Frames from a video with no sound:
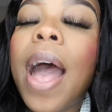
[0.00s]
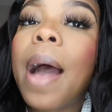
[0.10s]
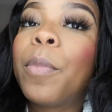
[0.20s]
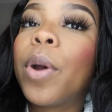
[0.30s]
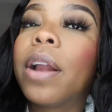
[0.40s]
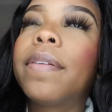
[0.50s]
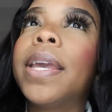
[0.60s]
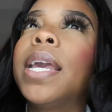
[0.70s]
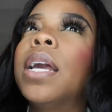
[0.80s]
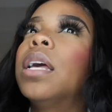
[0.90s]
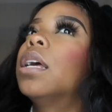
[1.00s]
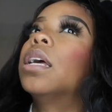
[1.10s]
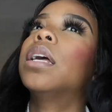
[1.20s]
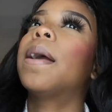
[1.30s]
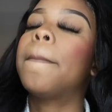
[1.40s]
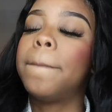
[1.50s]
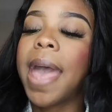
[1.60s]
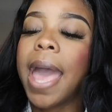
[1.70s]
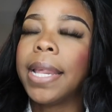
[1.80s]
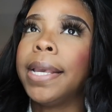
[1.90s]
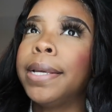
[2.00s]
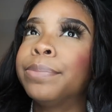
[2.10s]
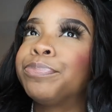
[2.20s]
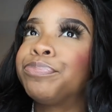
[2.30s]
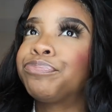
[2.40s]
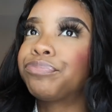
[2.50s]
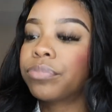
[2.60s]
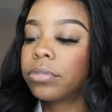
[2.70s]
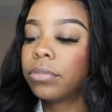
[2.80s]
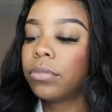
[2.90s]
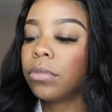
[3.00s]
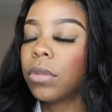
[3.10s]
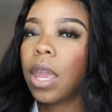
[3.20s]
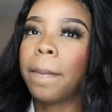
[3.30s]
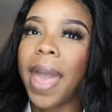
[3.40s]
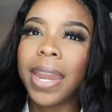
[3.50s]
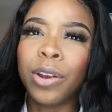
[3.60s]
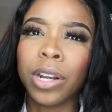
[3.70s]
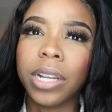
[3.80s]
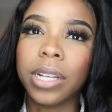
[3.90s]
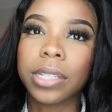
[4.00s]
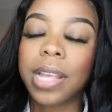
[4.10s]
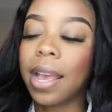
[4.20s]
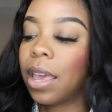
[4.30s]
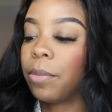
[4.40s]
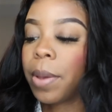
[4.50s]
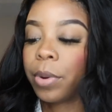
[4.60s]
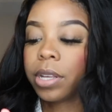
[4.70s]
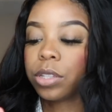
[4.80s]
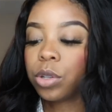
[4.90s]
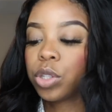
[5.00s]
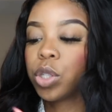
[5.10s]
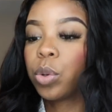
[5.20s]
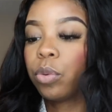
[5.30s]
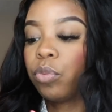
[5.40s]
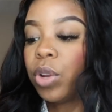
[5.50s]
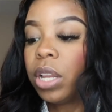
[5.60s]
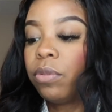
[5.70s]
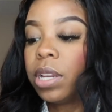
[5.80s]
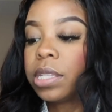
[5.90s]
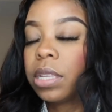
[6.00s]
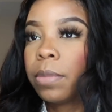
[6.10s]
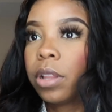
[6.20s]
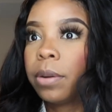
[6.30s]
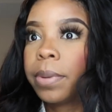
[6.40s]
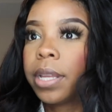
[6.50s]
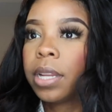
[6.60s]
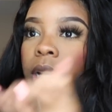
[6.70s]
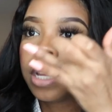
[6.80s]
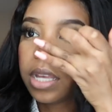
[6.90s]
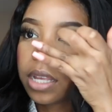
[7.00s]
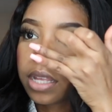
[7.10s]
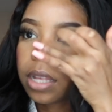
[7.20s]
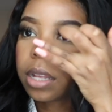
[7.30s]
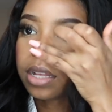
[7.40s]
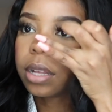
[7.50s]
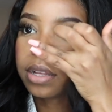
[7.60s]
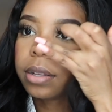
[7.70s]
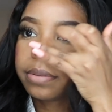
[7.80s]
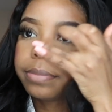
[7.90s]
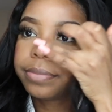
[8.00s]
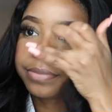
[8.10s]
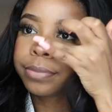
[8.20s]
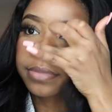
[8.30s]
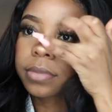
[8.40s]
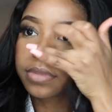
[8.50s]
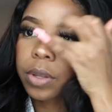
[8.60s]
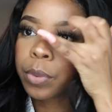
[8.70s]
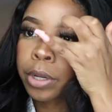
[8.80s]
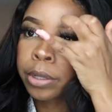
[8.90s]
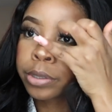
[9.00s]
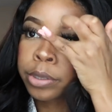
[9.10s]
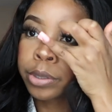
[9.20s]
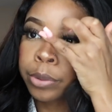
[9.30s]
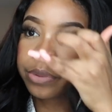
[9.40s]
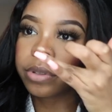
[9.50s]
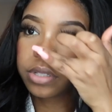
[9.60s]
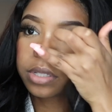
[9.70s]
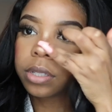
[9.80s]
I'm wearing Batty or Lux, I can't remember because those two are really similar, but one of those two.